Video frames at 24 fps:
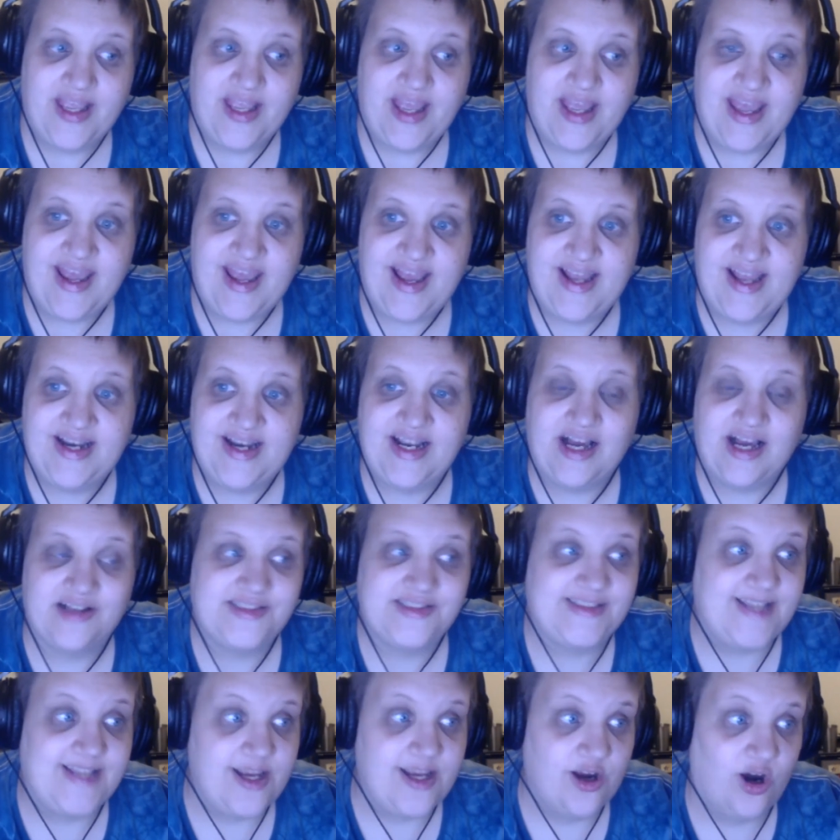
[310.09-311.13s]
and I'll
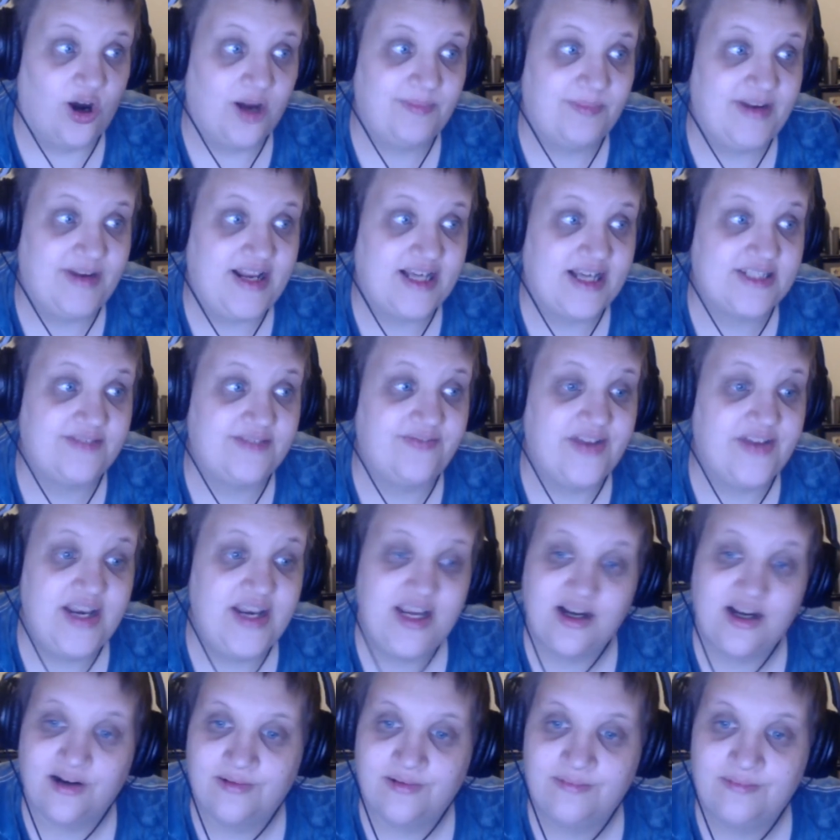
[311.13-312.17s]
see you on my next
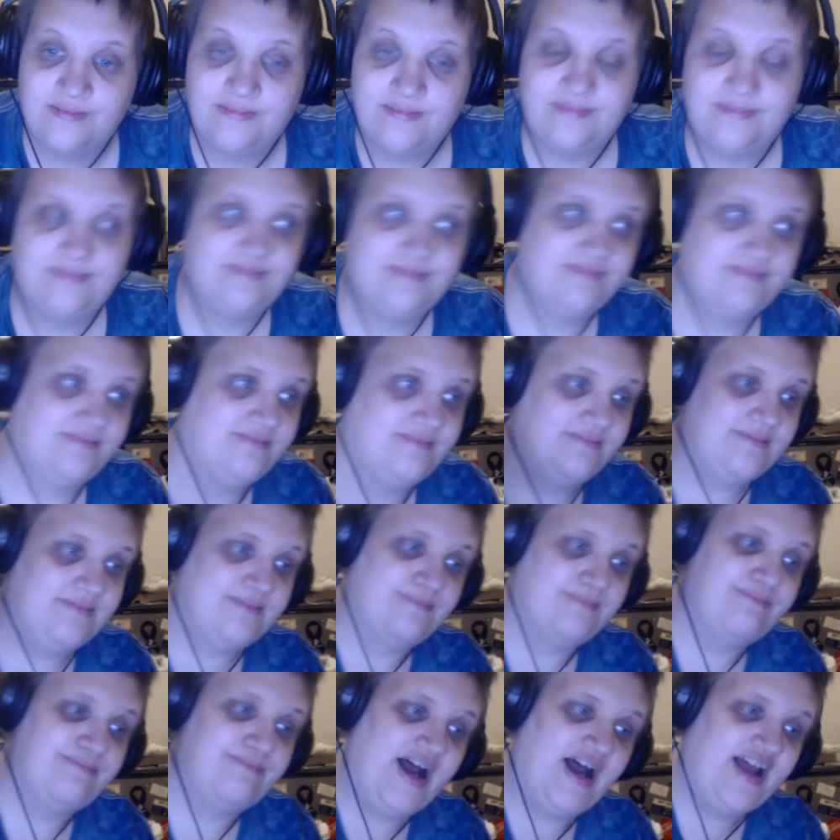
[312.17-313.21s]
video.
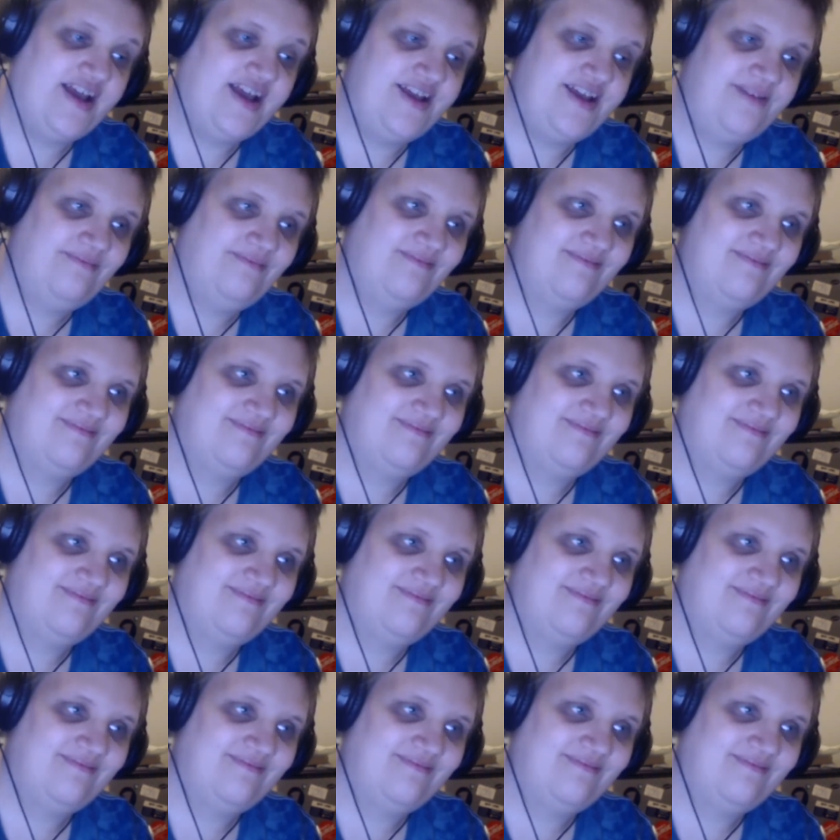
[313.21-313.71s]
Bye.